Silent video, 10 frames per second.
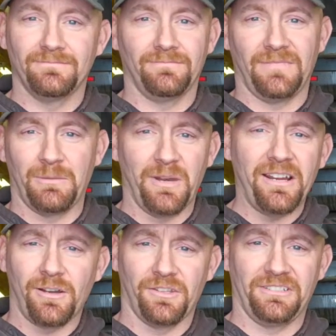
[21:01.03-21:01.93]
they break
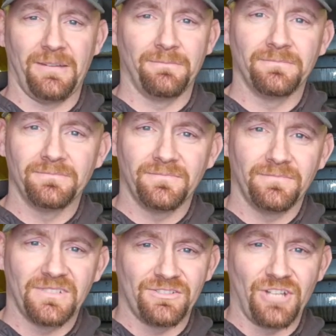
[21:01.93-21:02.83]
all the time.
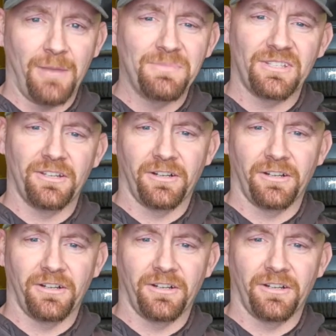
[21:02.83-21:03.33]
It's job security.